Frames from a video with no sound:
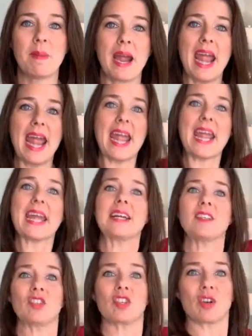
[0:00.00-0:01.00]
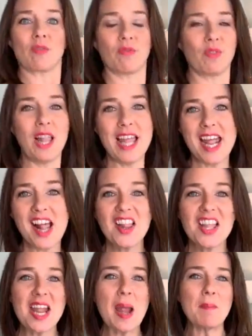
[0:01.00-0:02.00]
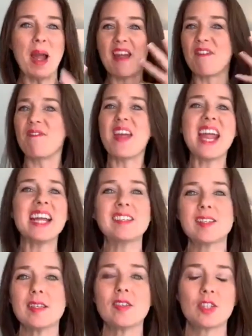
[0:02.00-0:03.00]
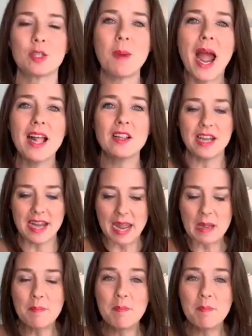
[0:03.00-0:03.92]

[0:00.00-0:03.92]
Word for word: My hands are flailing. My face is smiling.